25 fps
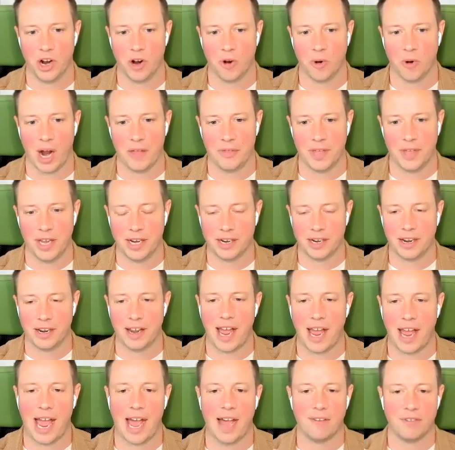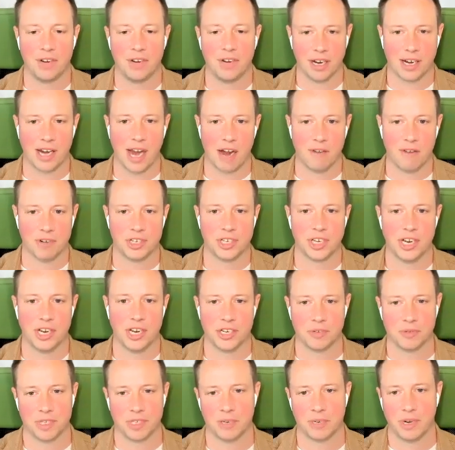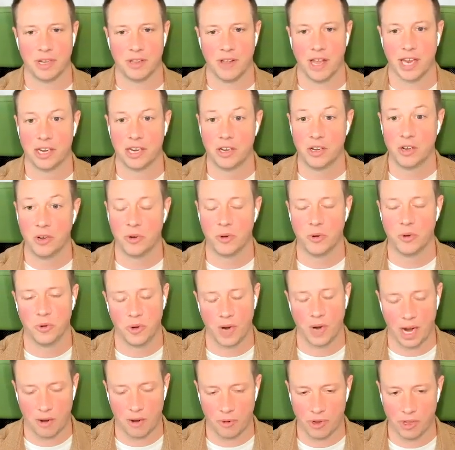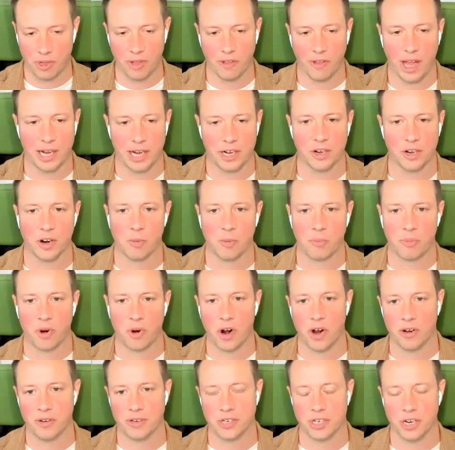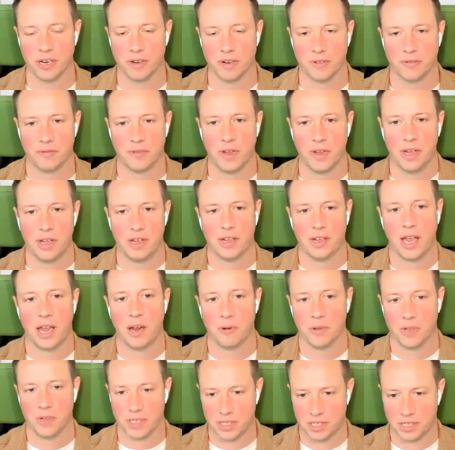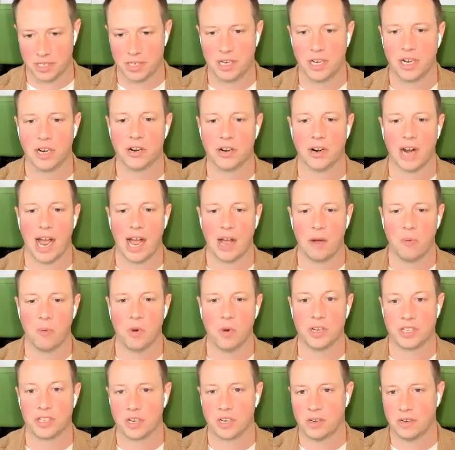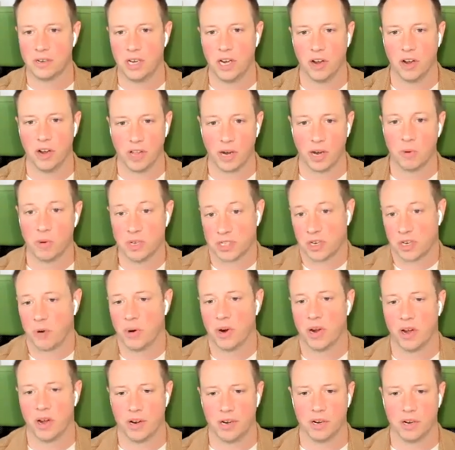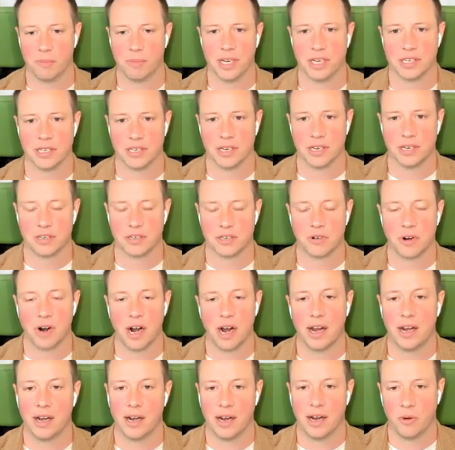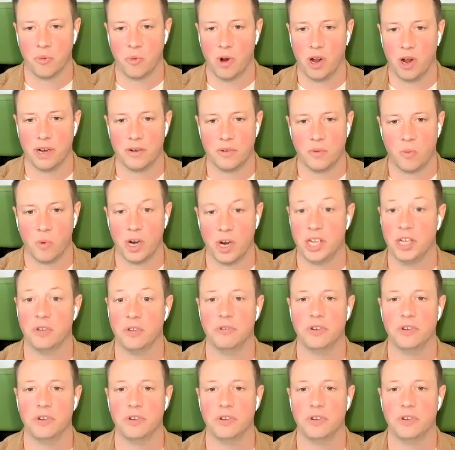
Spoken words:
I think having a conversation with somebody like you, who I really like your approach of, hey, well, let's hear what's, like what's going on in your business, right? And what do you